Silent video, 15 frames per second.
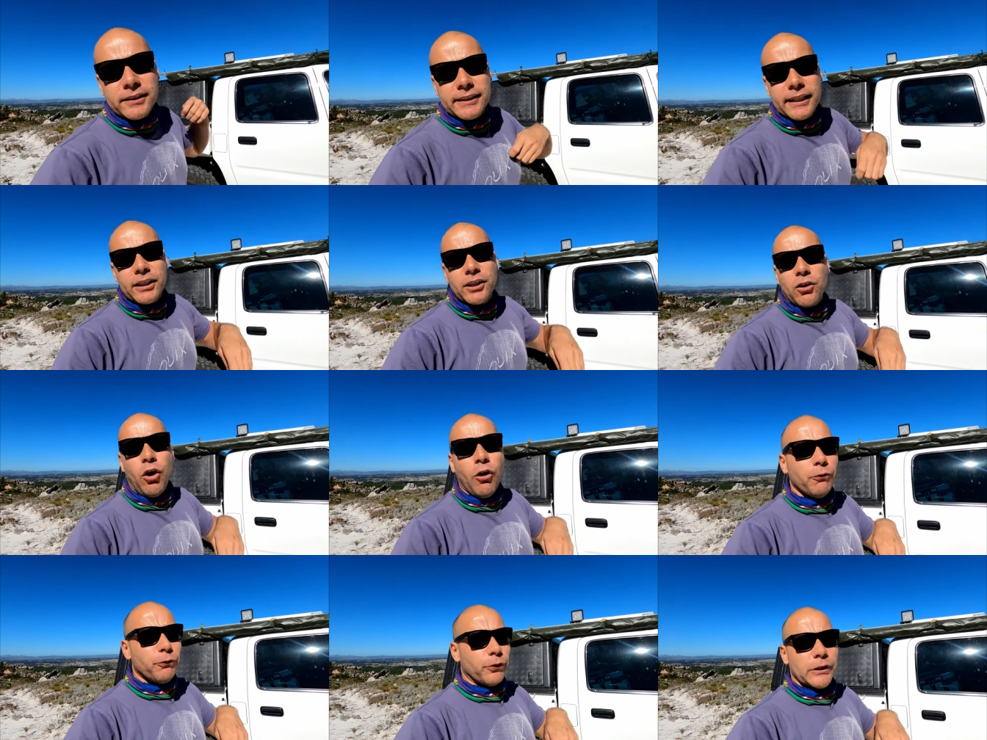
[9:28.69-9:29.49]
I take it
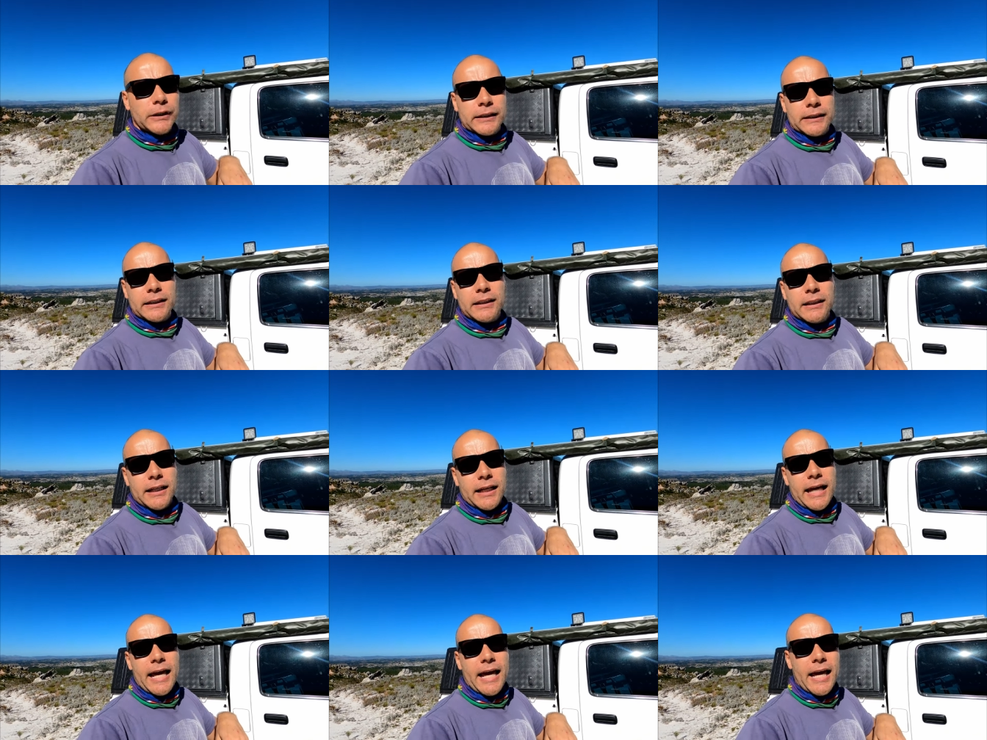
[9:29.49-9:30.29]
off
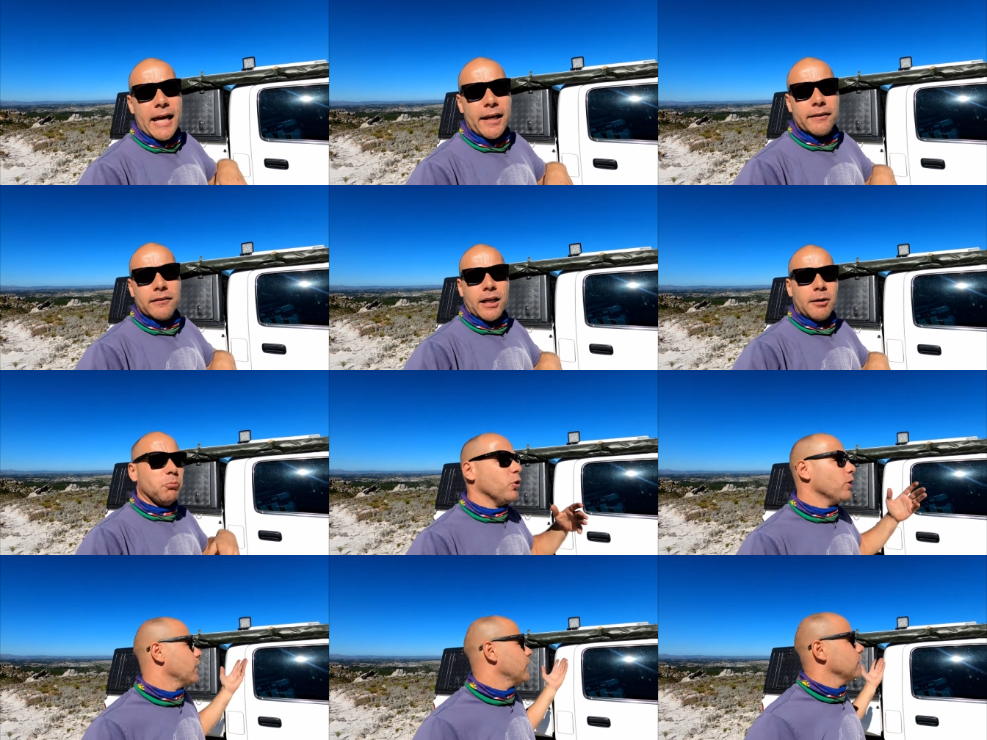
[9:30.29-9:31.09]
and I
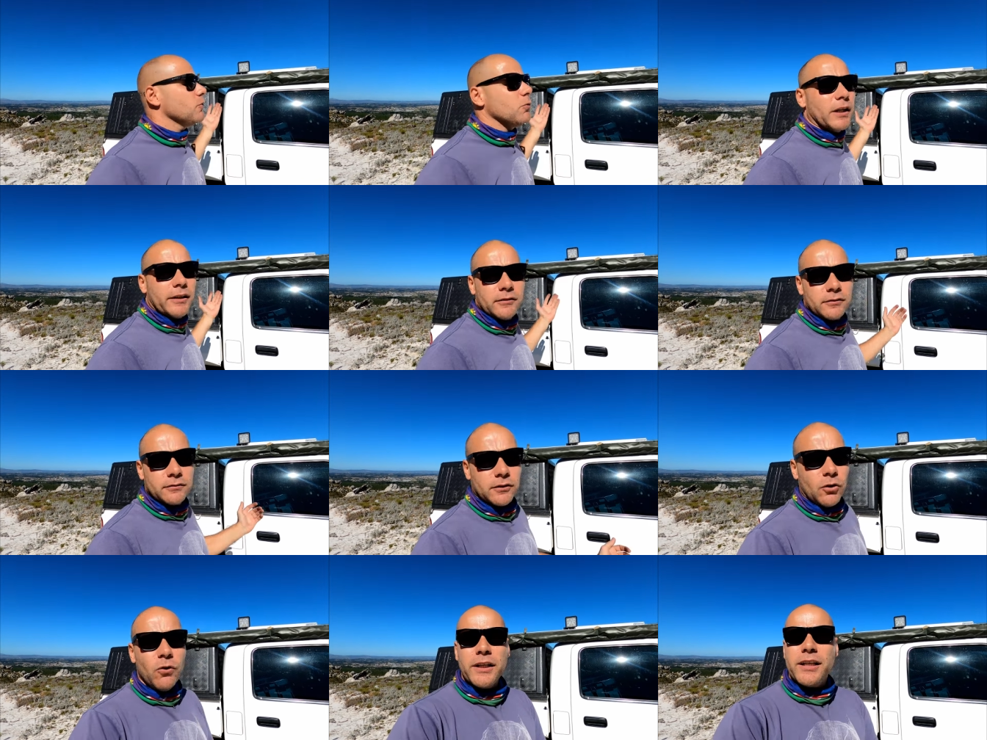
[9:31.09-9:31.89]
put on a new one.
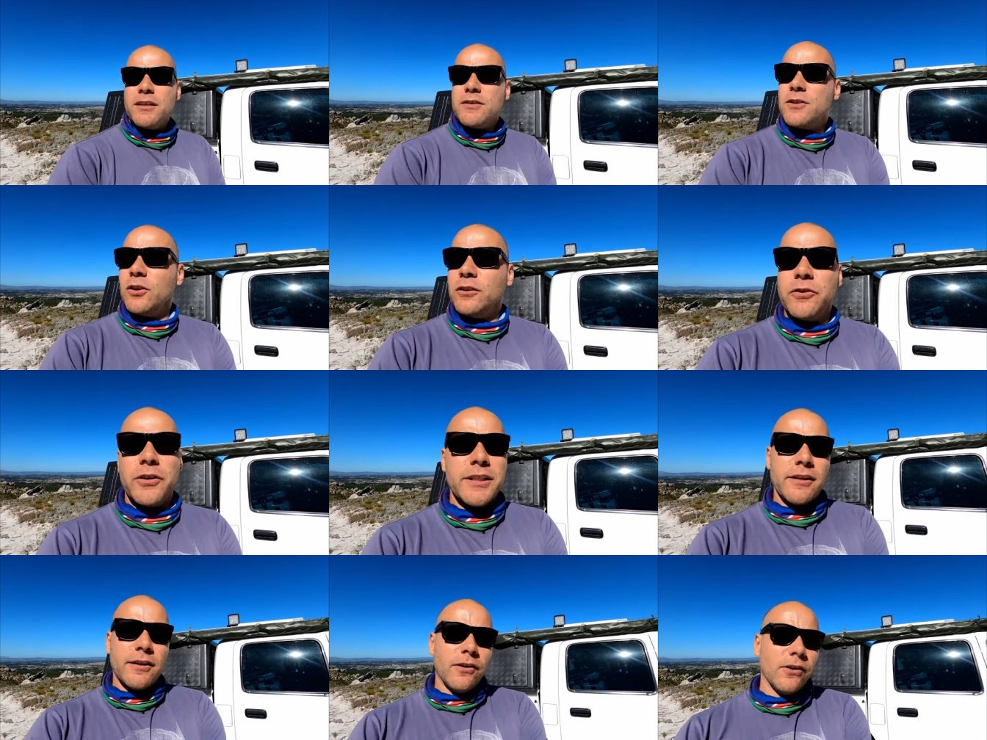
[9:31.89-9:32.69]
Awning is not
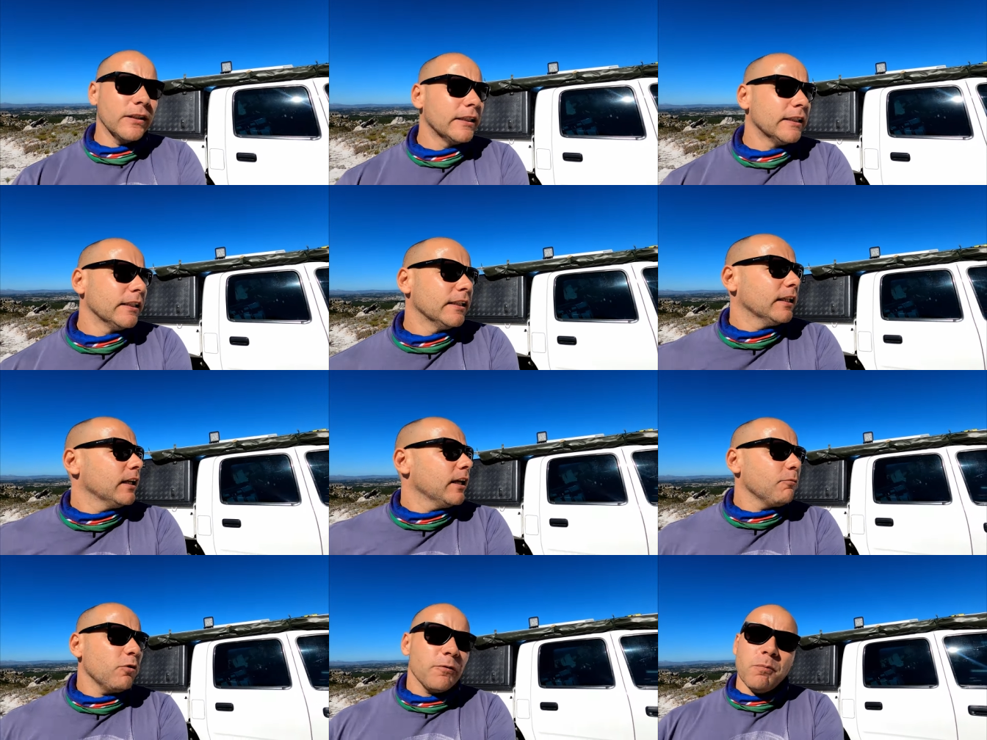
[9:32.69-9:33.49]
critical.
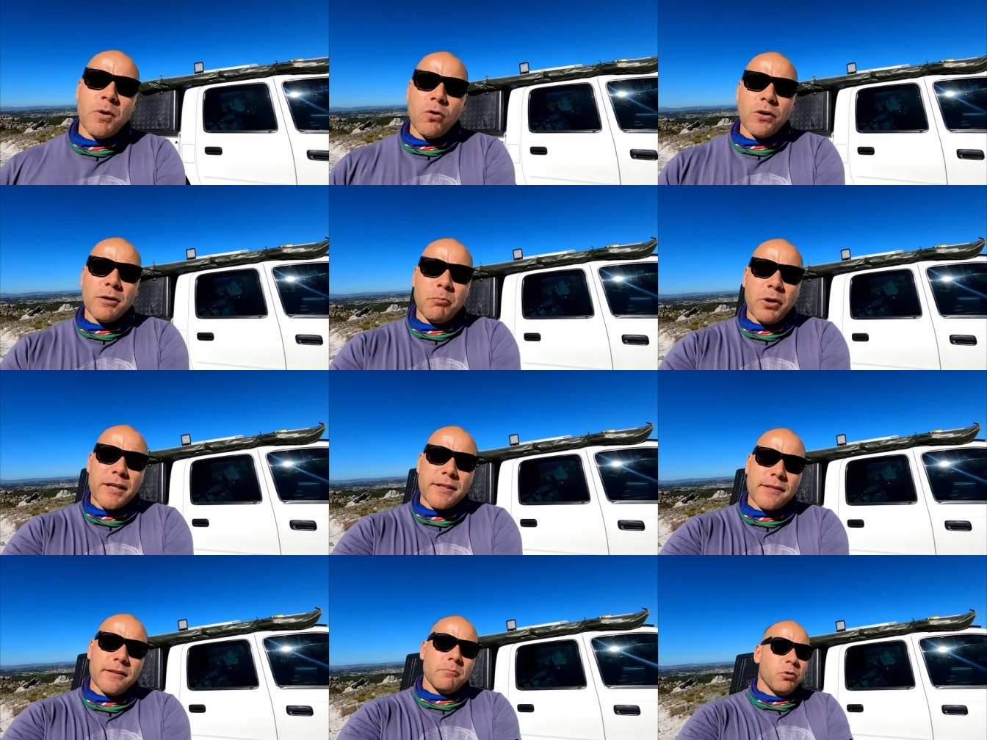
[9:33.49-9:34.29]
If my awning
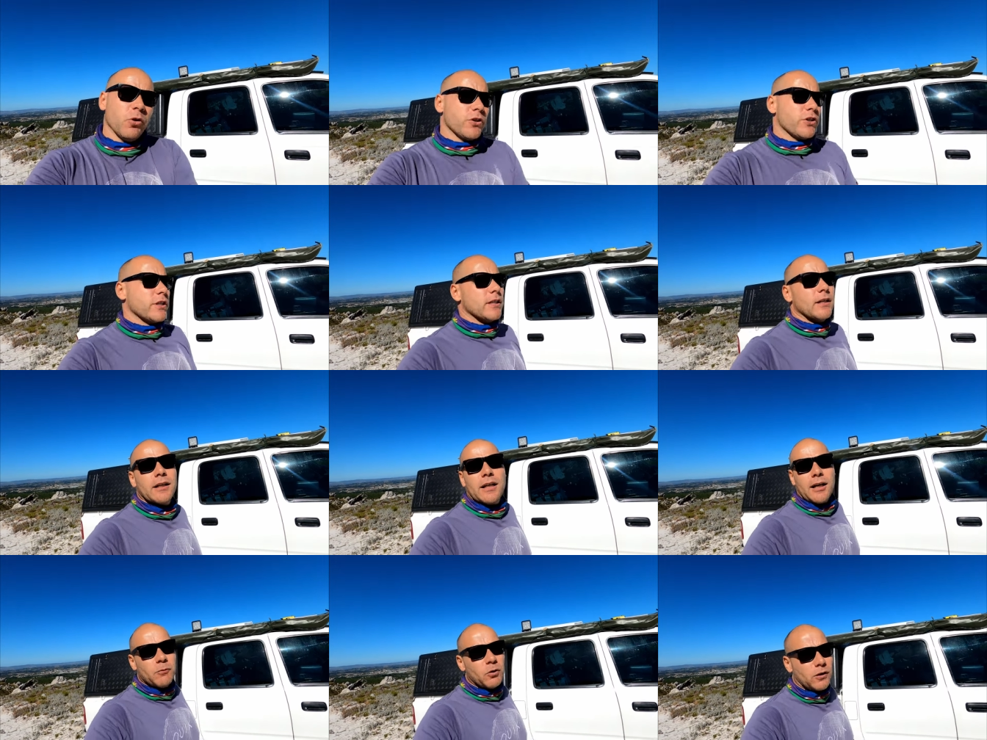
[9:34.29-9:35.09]
breaks in the bush,
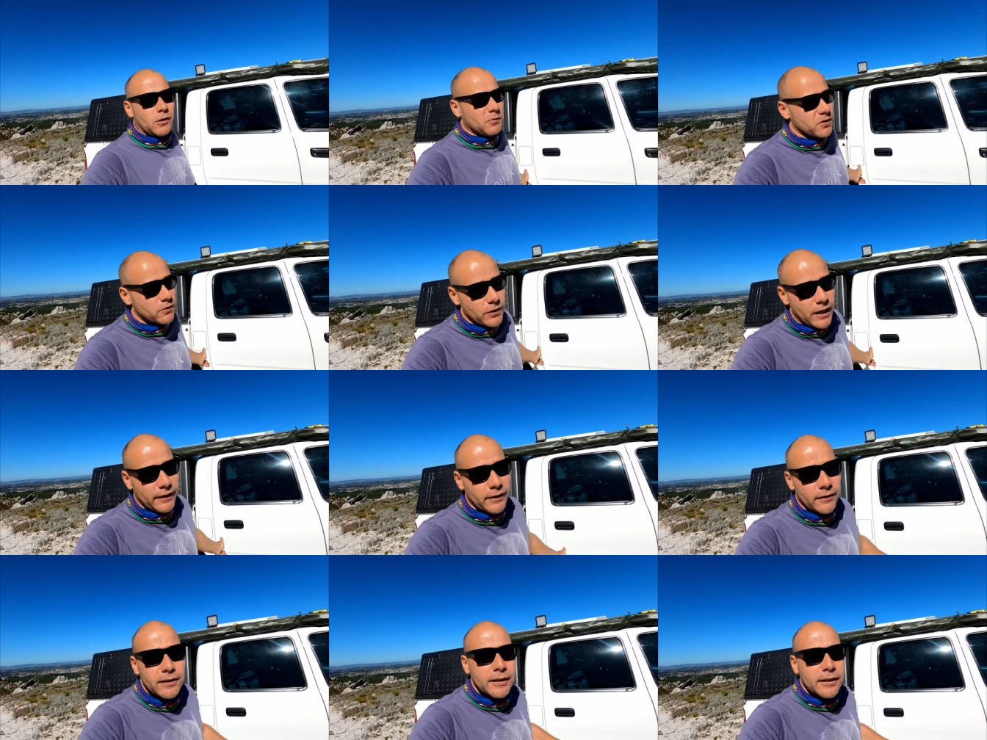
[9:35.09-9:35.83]
I'm not going to be stranded.